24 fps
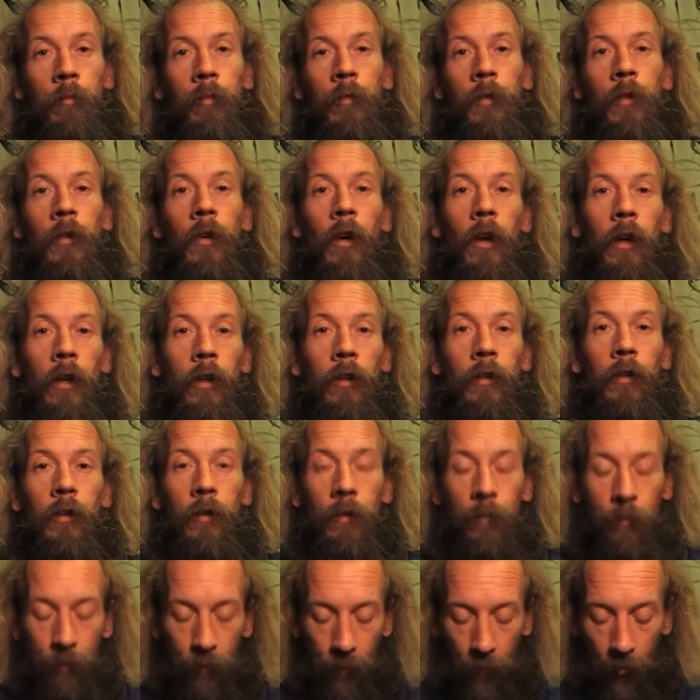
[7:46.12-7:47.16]
side.
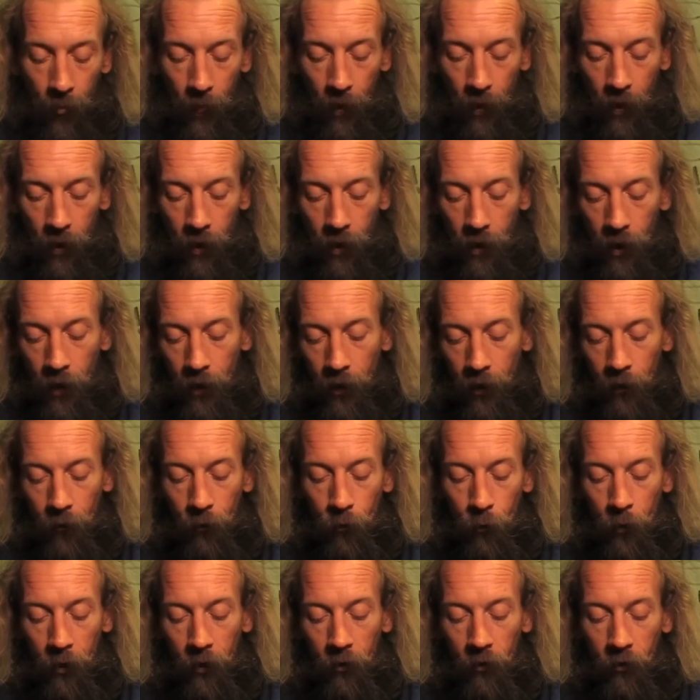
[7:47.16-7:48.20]
And it
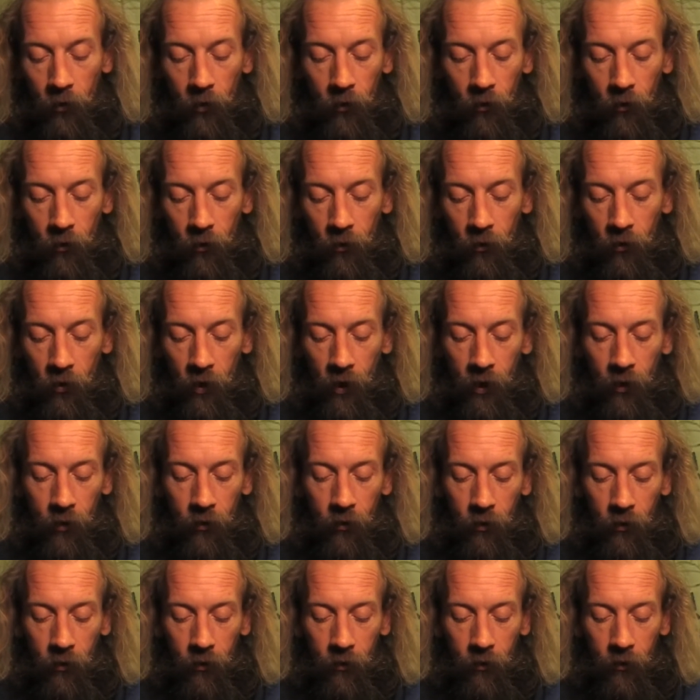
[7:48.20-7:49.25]
switches and
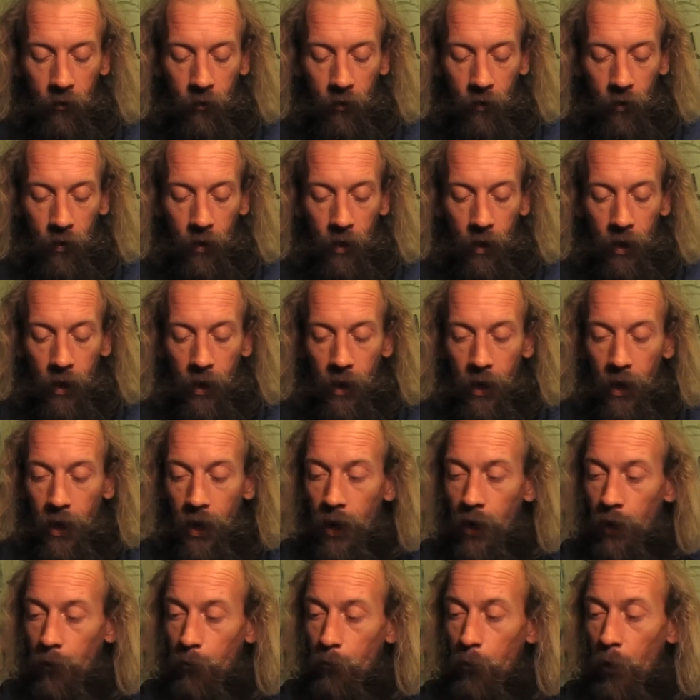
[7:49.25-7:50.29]
changes.
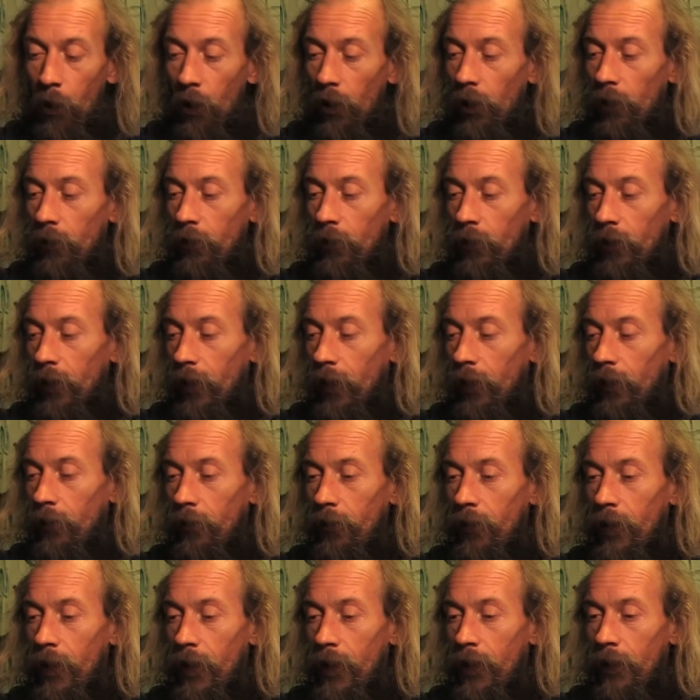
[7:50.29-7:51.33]
And
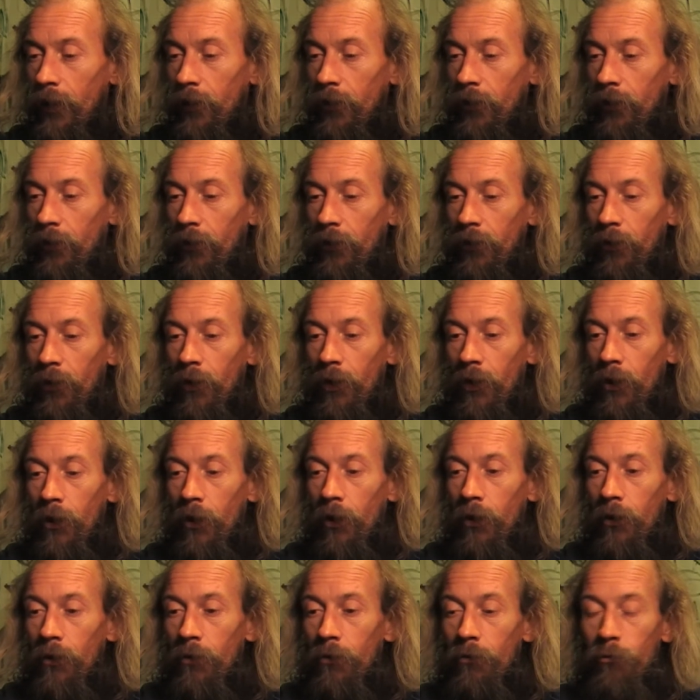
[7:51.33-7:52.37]
politics is
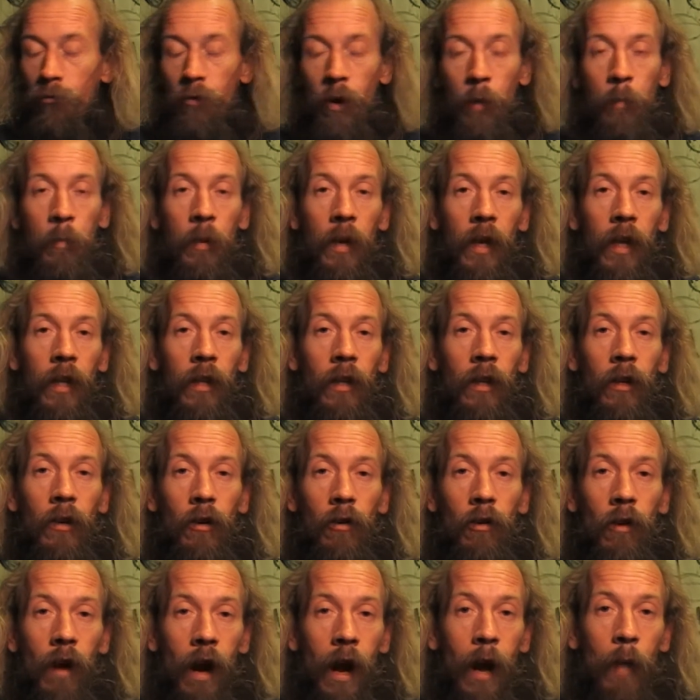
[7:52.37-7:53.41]
ripping the
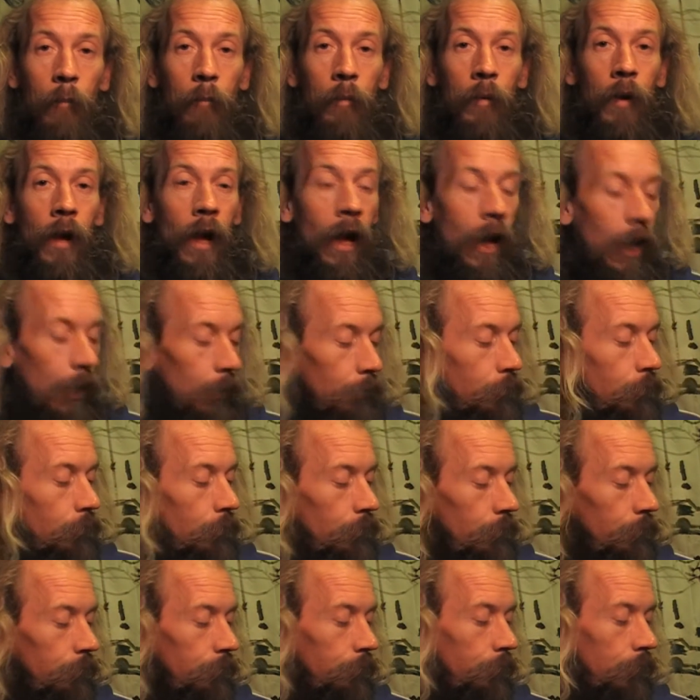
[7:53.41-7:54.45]
crap out
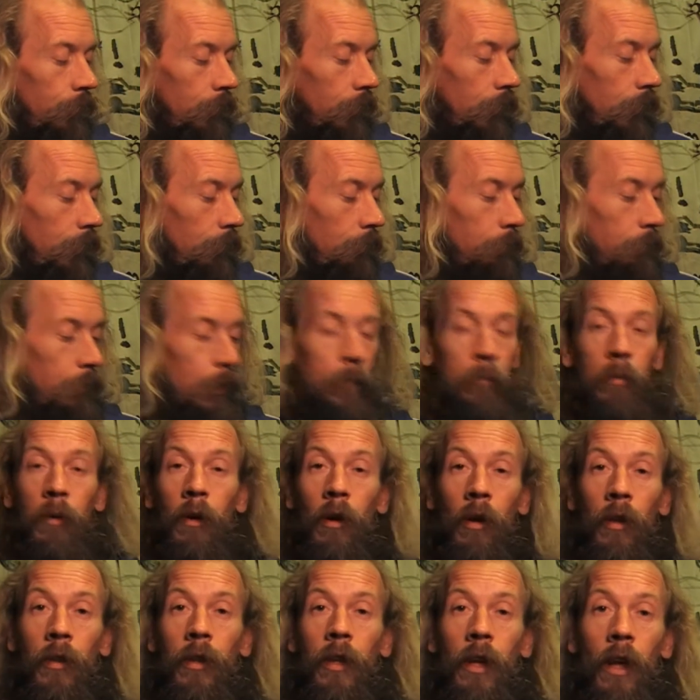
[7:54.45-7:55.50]
of the
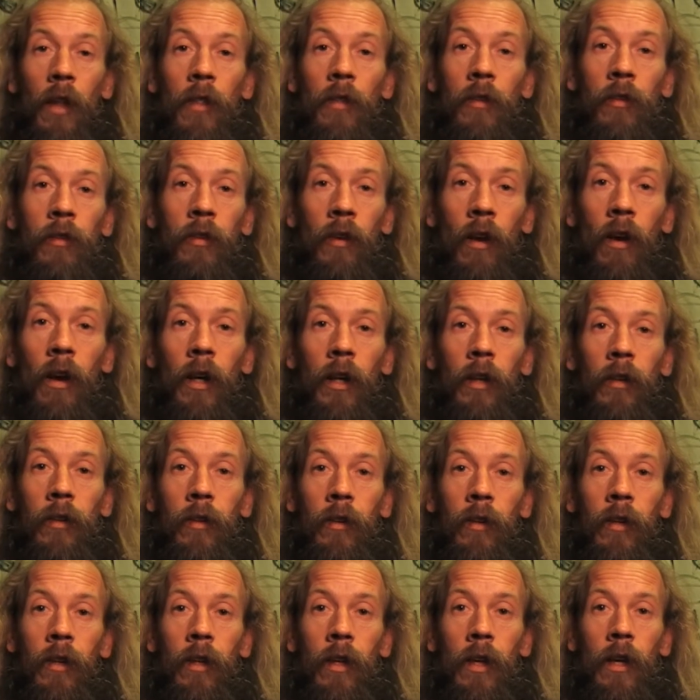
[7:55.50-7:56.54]
people on the other side.
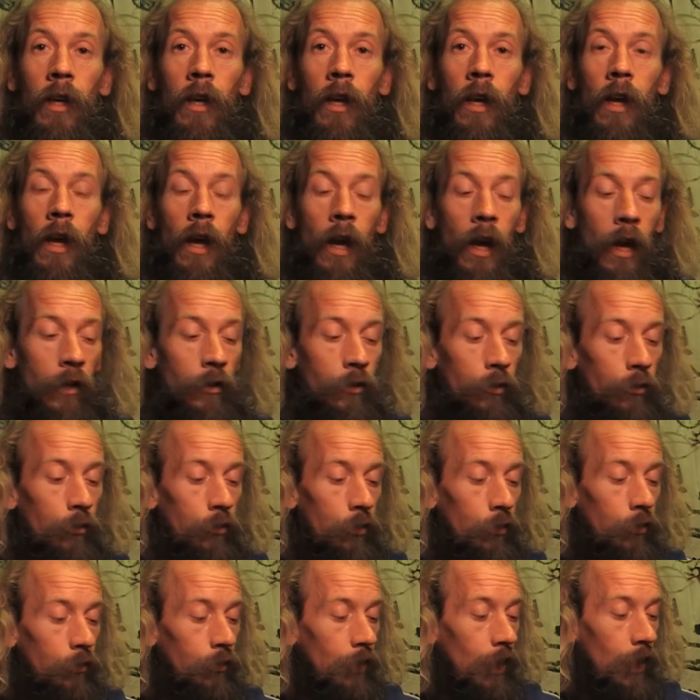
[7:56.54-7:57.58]
And you
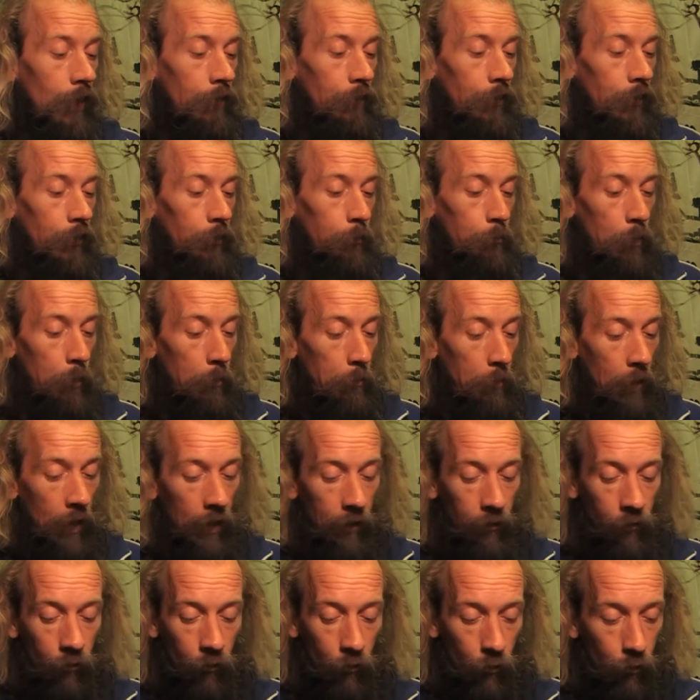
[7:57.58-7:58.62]
just have this
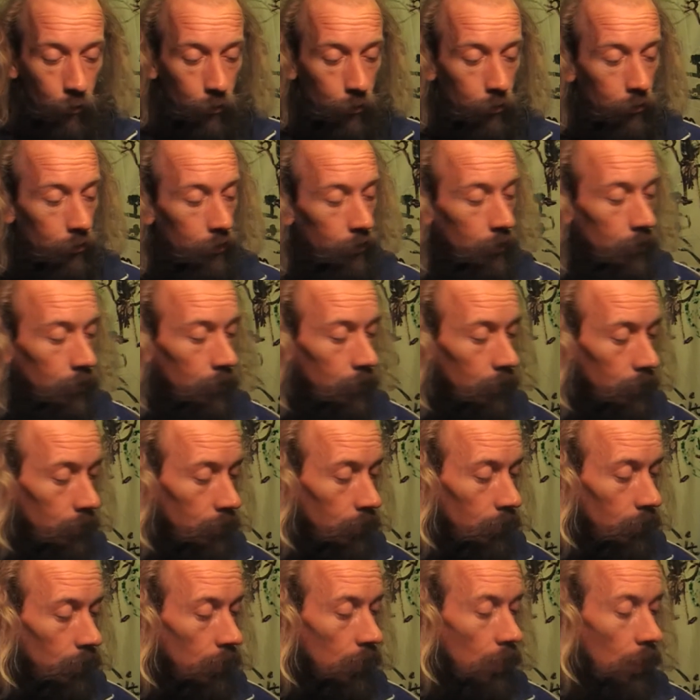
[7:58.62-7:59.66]
perpetual
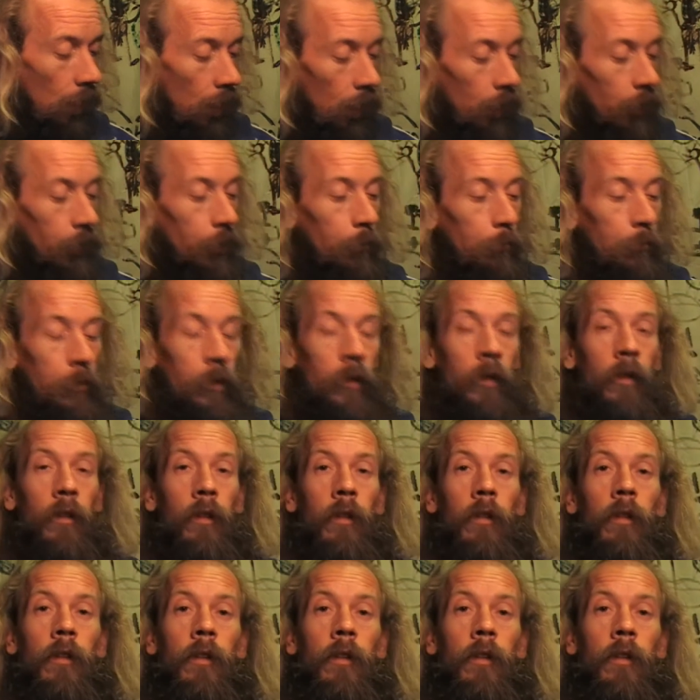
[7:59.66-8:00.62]
argument.